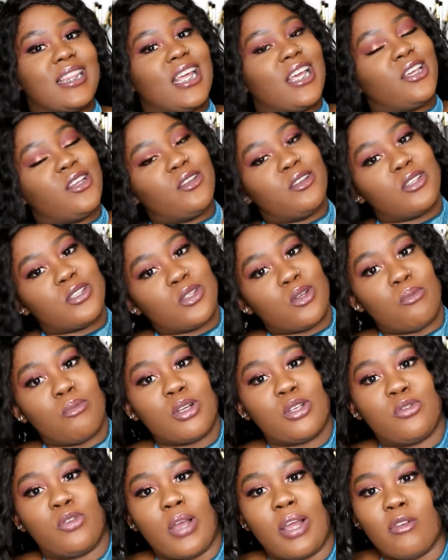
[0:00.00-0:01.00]
thank you so
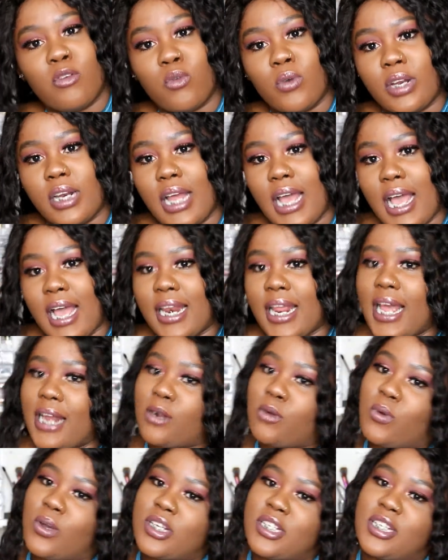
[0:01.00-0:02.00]
much for everyone that
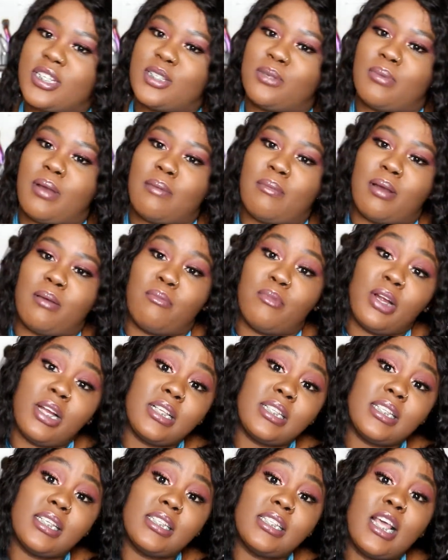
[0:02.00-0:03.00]
had questions about my
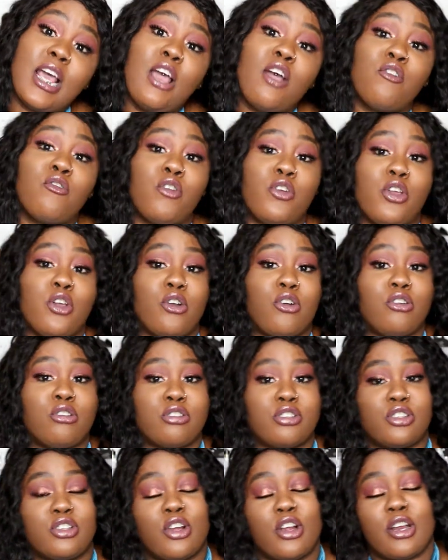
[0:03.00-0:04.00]
braces, for your
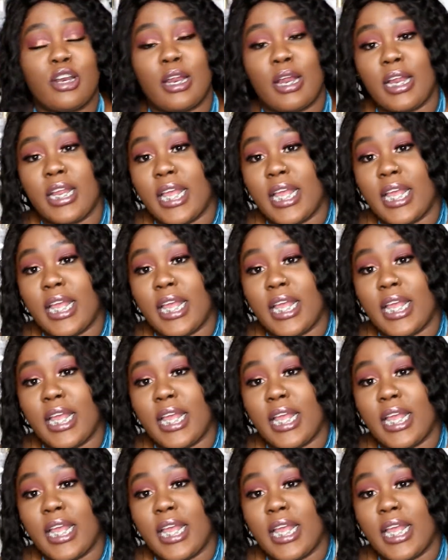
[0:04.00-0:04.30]
concern.